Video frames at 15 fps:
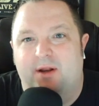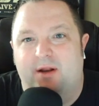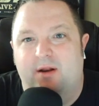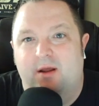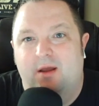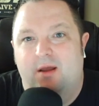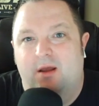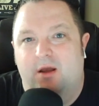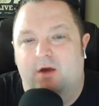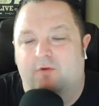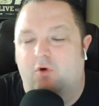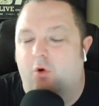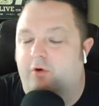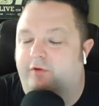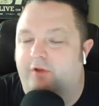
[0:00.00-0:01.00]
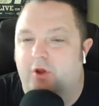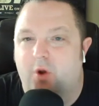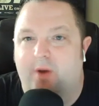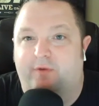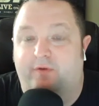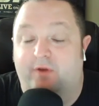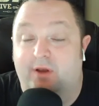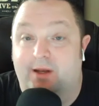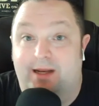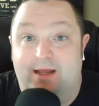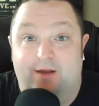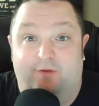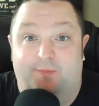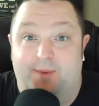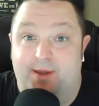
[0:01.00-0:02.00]
And of course, the UFC and
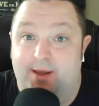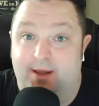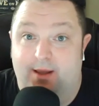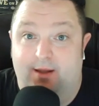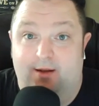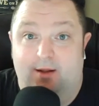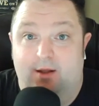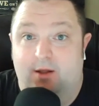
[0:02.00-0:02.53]
ESPN